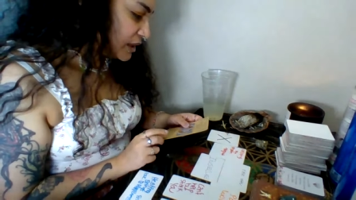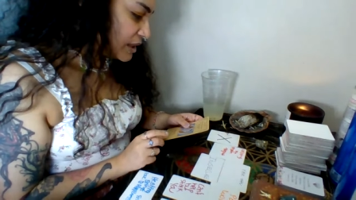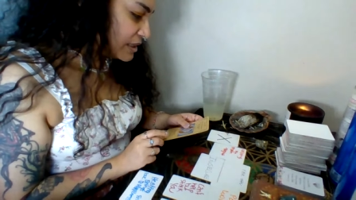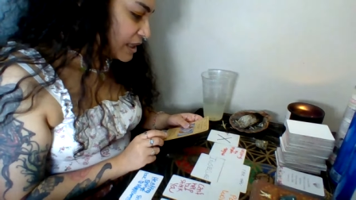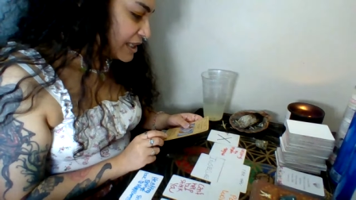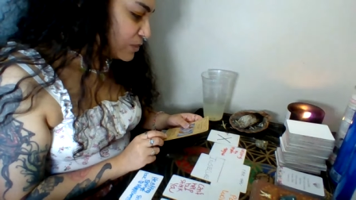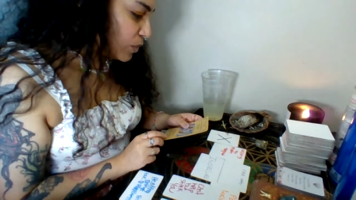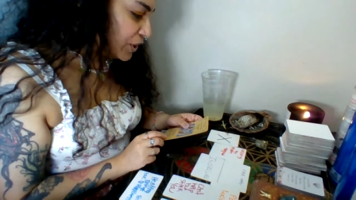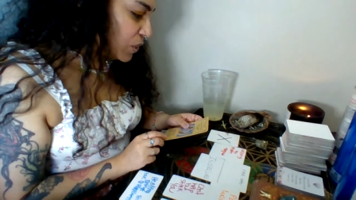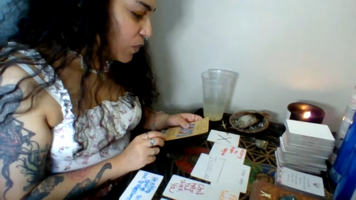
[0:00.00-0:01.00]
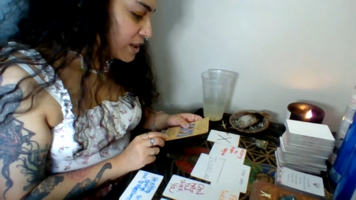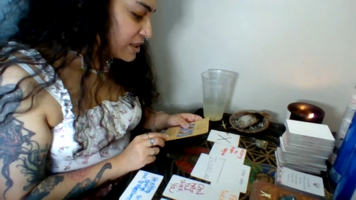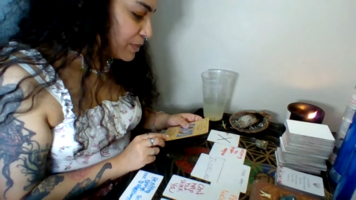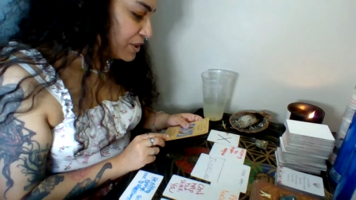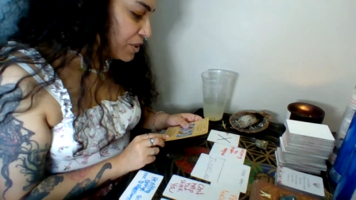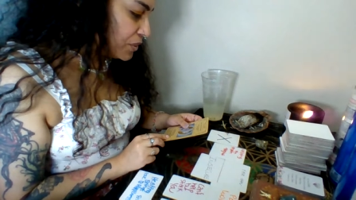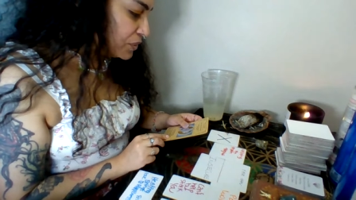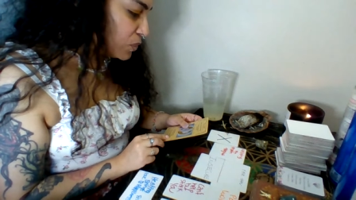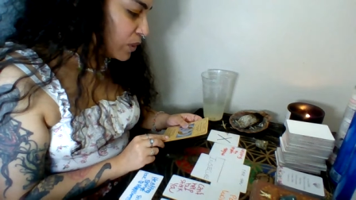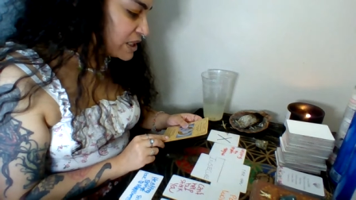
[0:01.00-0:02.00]
It says, what you want to be
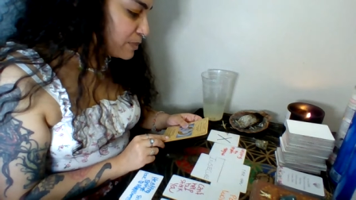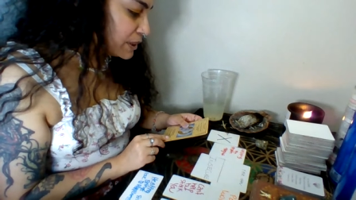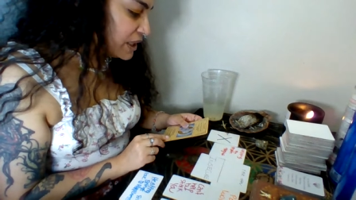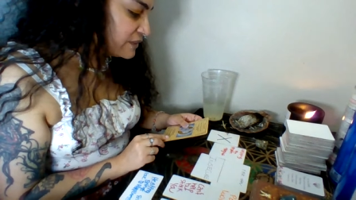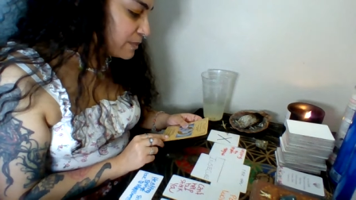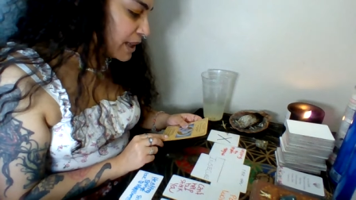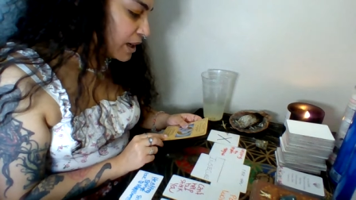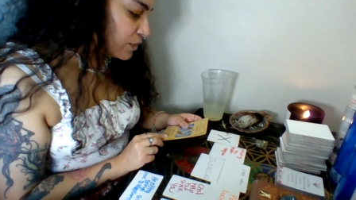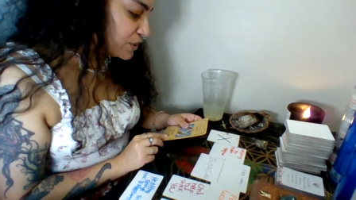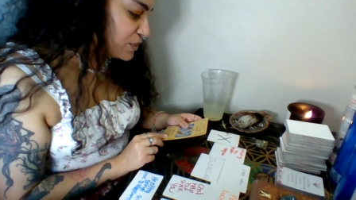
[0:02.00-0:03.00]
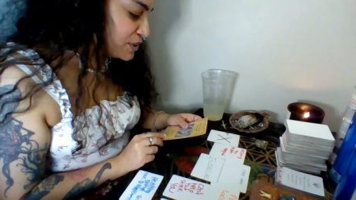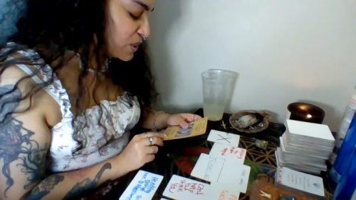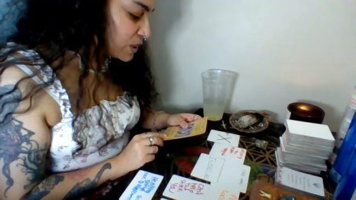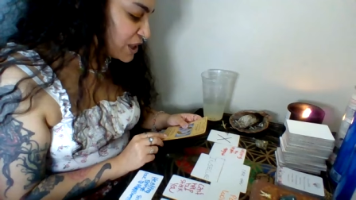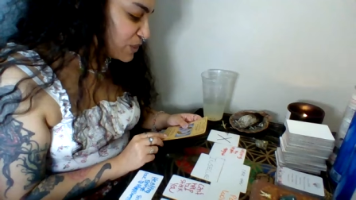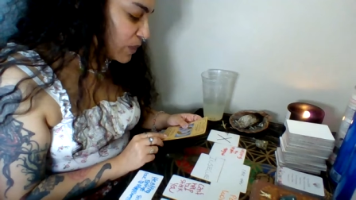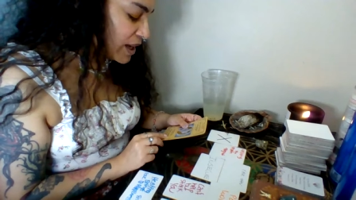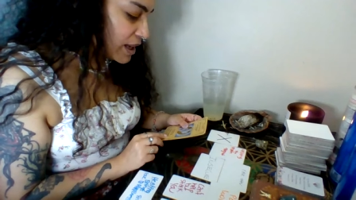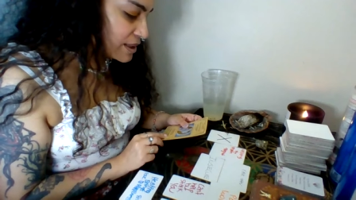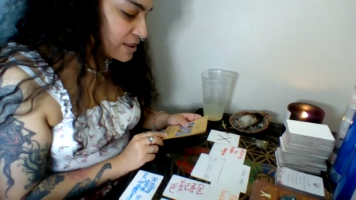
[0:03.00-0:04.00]
known, what is believed about, use the quickest
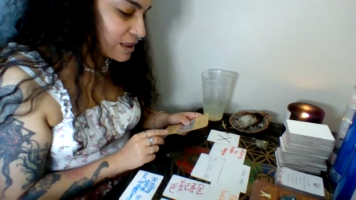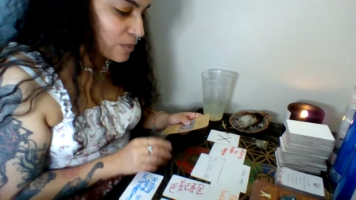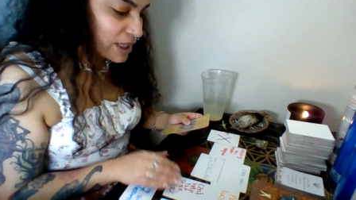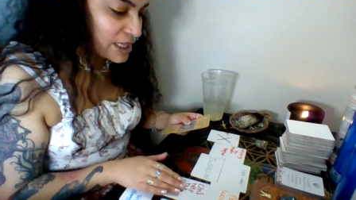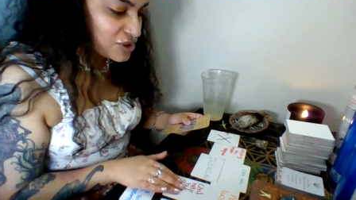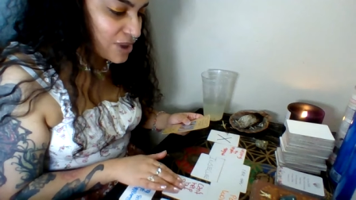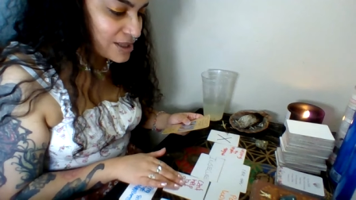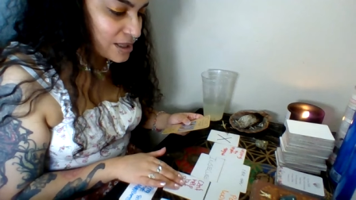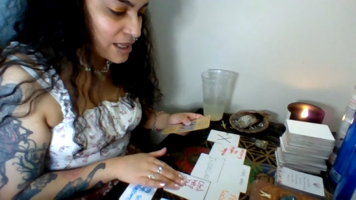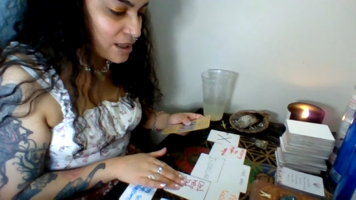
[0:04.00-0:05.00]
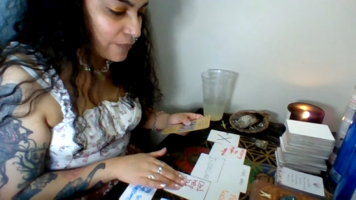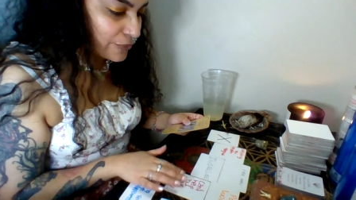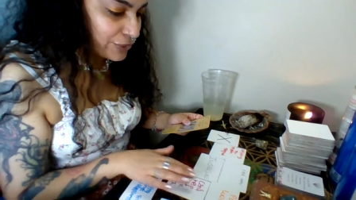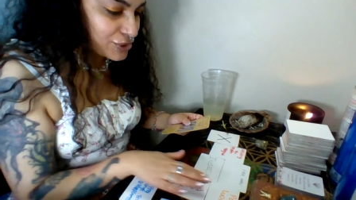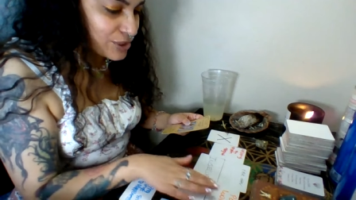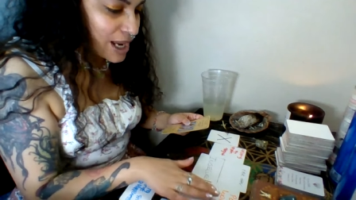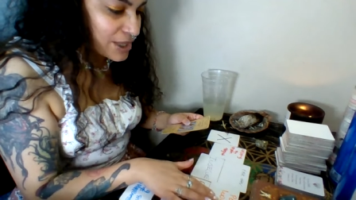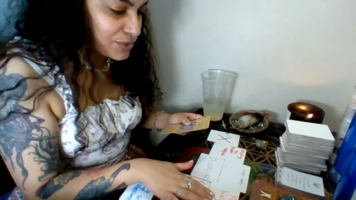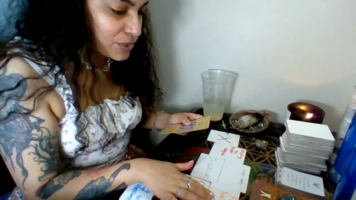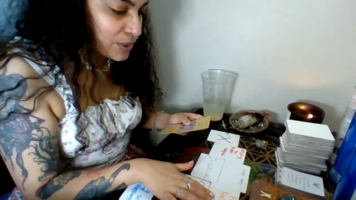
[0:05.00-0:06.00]
way. And somebody is trying to, like, cover their
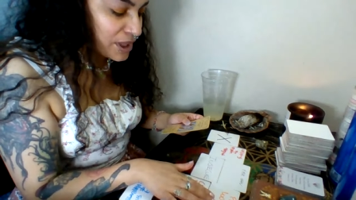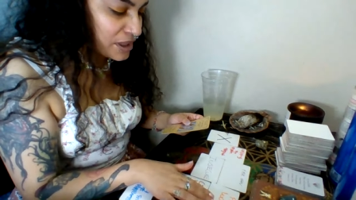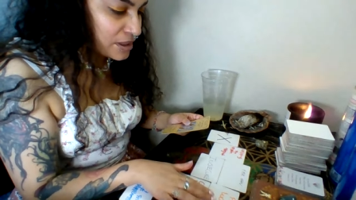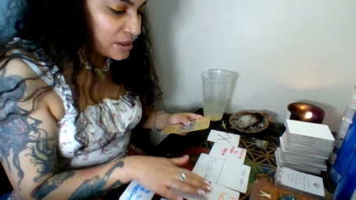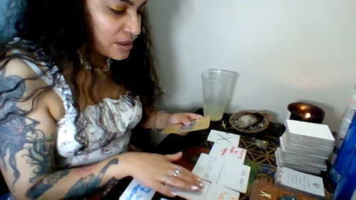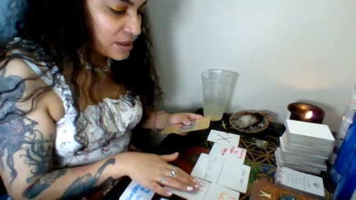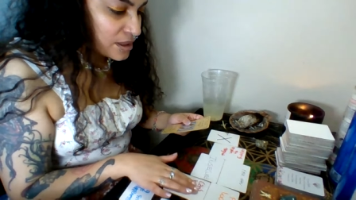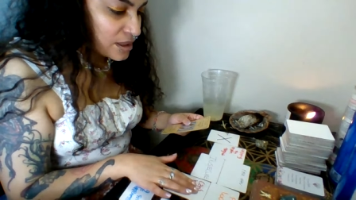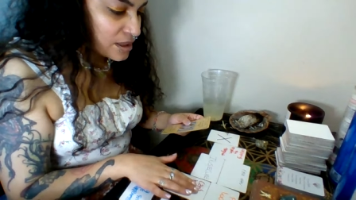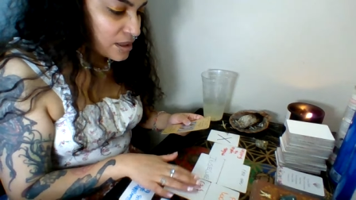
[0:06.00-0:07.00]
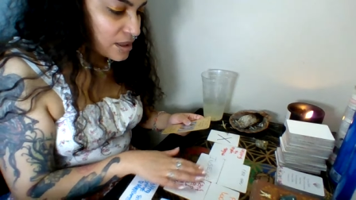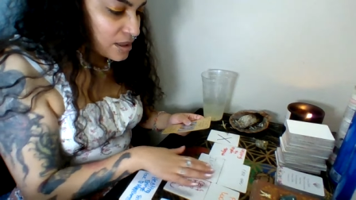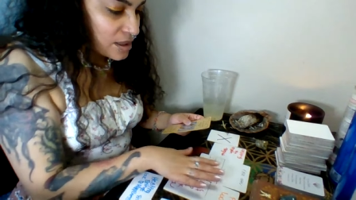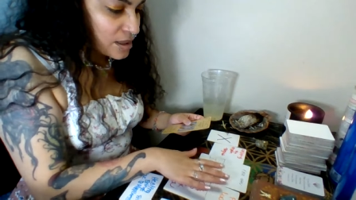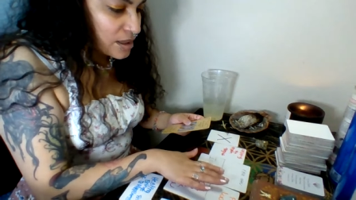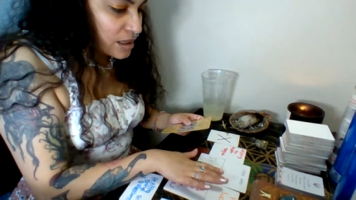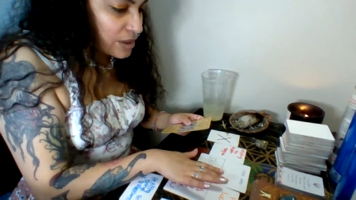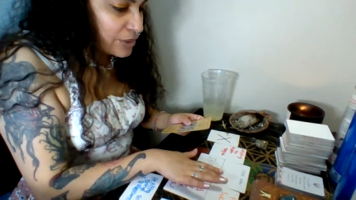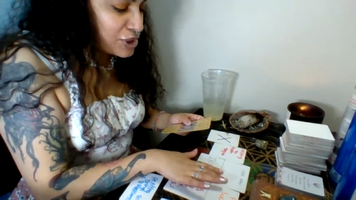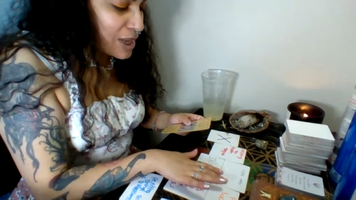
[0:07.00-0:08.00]
tracks real quick.
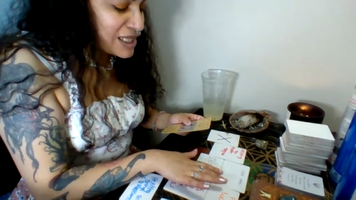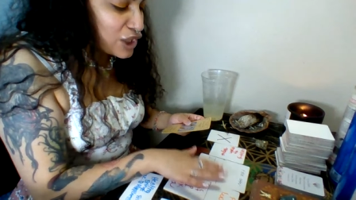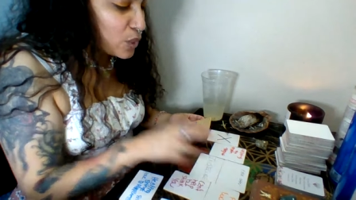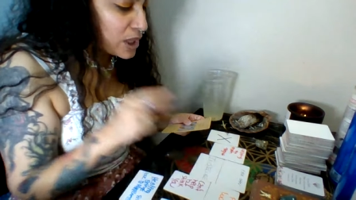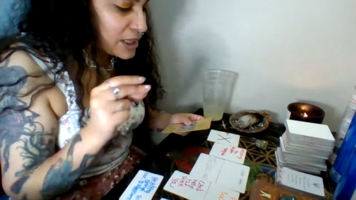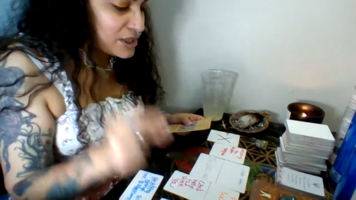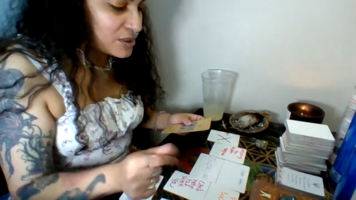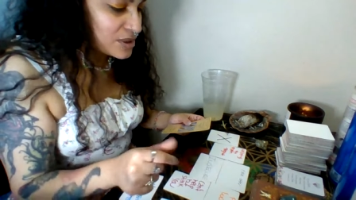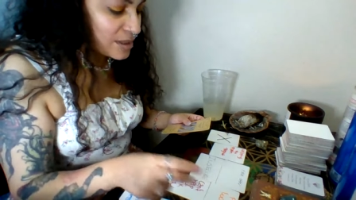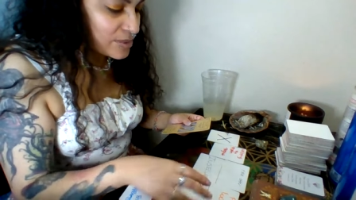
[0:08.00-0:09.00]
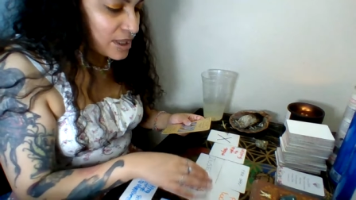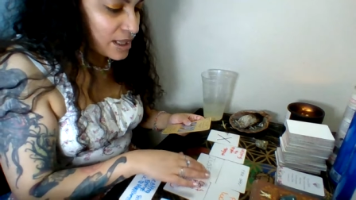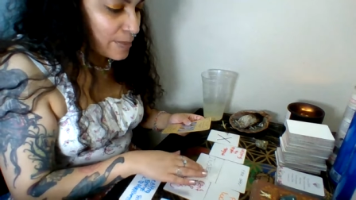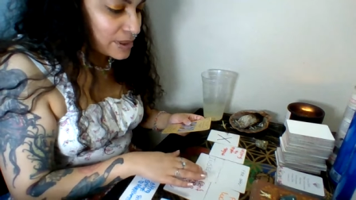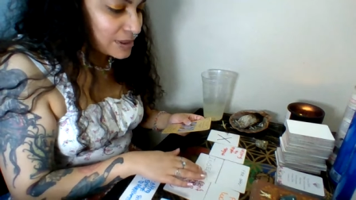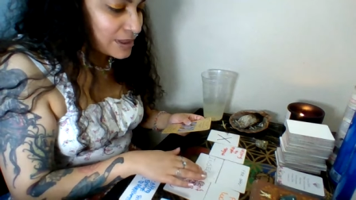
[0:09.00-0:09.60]
They're trying to quickly do something about the